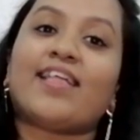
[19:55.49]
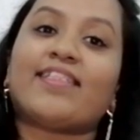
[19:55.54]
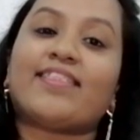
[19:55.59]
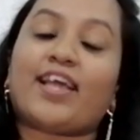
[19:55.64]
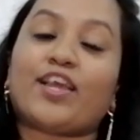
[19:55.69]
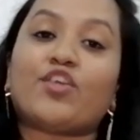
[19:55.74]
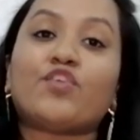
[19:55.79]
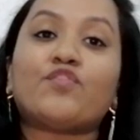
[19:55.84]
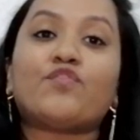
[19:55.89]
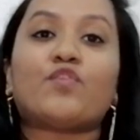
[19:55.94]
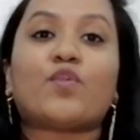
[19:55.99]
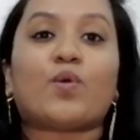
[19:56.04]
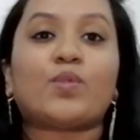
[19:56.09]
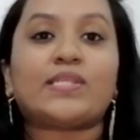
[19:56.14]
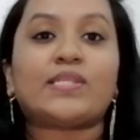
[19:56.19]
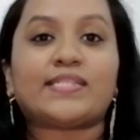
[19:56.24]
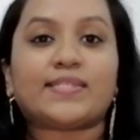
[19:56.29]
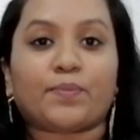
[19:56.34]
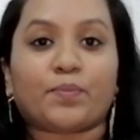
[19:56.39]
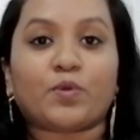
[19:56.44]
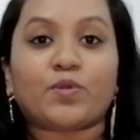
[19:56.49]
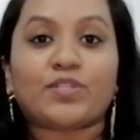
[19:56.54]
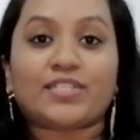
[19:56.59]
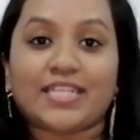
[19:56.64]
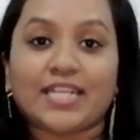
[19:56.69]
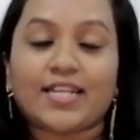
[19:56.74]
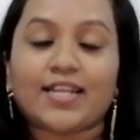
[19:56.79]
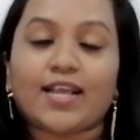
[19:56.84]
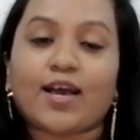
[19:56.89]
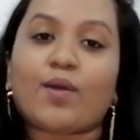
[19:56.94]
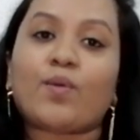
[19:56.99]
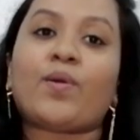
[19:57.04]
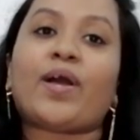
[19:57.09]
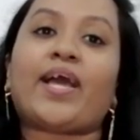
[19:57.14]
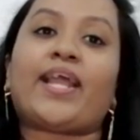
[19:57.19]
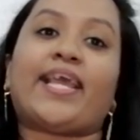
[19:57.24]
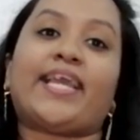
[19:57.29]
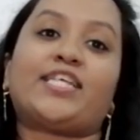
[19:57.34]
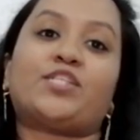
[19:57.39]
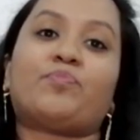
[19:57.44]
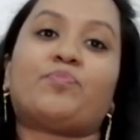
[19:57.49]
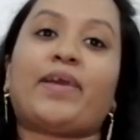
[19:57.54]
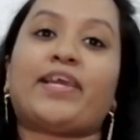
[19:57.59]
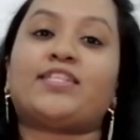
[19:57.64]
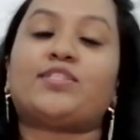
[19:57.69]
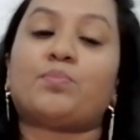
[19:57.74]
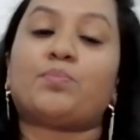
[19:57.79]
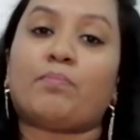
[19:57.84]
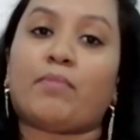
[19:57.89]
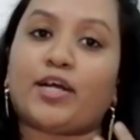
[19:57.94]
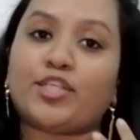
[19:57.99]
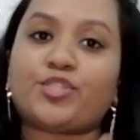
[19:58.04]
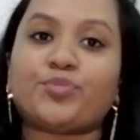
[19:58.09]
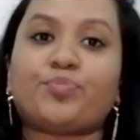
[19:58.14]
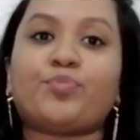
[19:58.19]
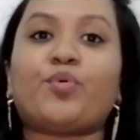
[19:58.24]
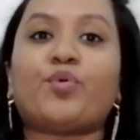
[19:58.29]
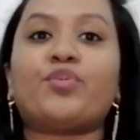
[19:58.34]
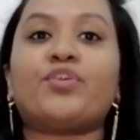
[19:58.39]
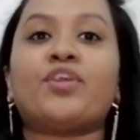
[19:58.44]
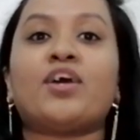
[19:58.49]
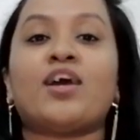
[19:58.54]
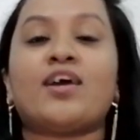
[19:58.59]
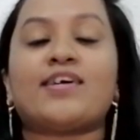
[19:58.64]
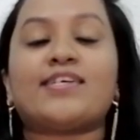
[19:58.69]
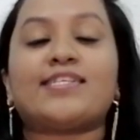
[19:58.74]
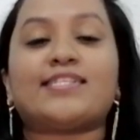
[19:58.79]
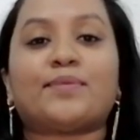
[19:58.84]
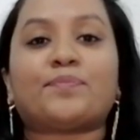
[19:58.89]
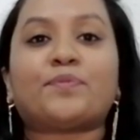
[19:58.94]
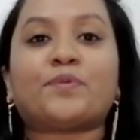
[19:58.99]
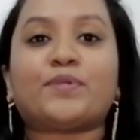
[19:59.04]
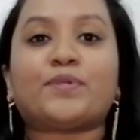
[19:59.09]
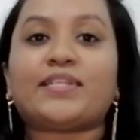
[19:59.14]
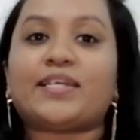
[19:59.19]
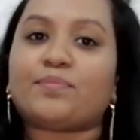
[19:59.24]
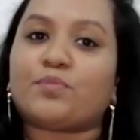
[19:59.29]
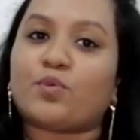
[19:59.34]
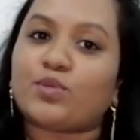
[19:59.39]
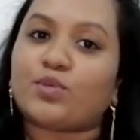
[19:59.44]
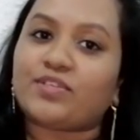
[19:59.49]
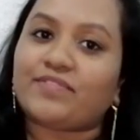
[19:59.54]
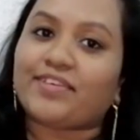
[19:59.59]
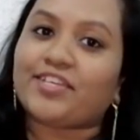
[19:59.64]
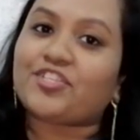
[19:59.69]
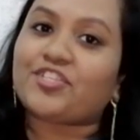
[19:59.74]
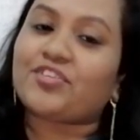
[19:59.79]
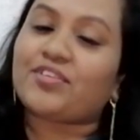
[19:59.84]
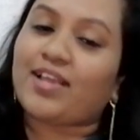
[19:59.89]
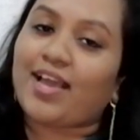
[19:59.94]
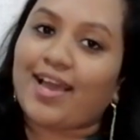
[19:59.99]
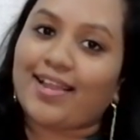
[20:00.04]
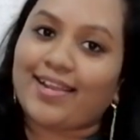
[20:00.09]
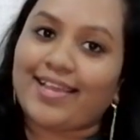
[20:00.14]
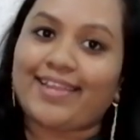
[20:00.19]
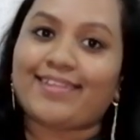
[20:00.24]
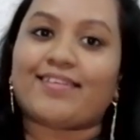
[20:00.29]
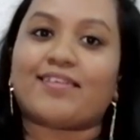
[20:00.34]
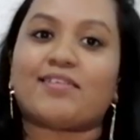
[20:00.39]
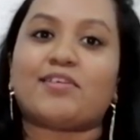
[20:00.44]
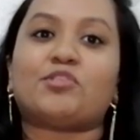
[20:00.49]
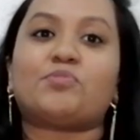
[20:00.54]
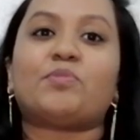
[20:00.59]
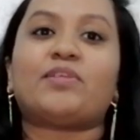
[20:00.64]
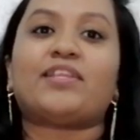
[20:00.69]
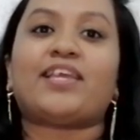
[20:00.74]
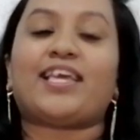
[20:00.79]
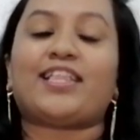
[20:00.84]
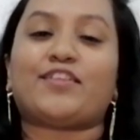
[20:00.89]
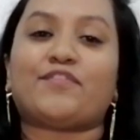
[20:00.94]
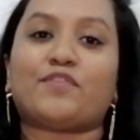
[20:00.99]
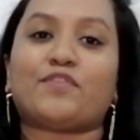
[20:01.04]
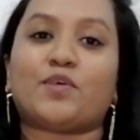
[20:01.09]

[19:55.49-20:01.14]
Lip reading: Thank you for all the support till now, and I expect much more support and motivation and encouragement in the